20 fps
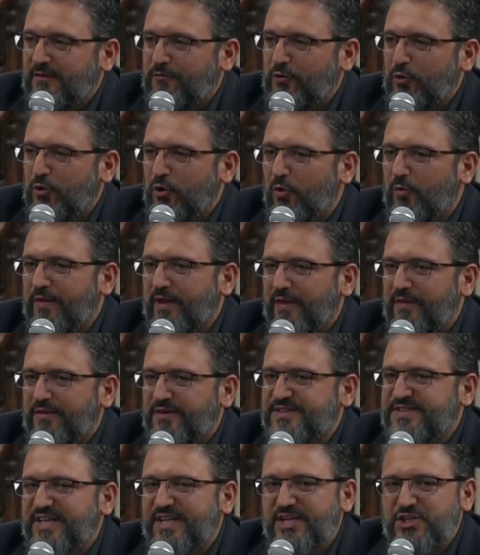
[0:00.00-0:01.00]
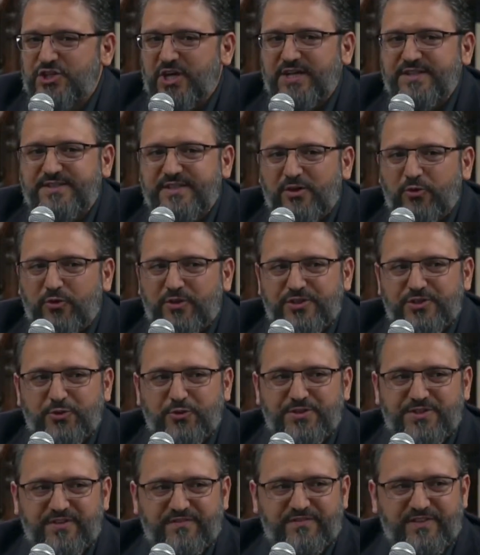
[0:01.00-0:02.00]
If you know that there is a najasa or a
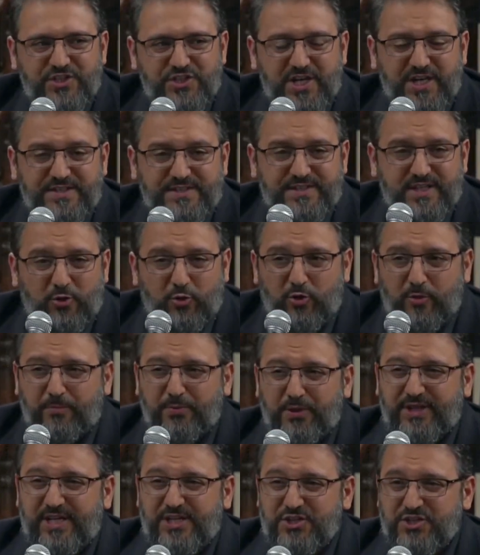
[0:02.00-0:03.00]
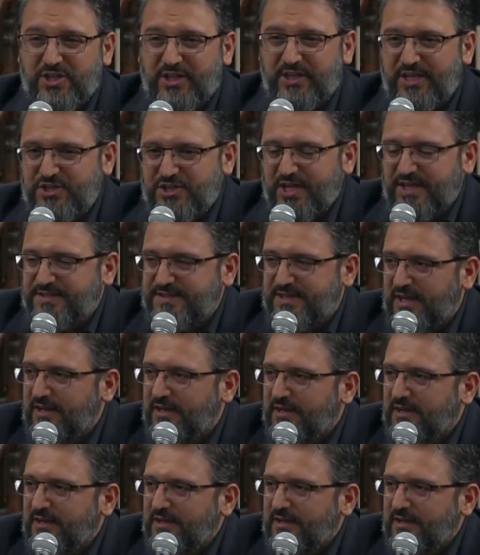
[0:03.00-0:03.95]
source of najasa or a potential najasa,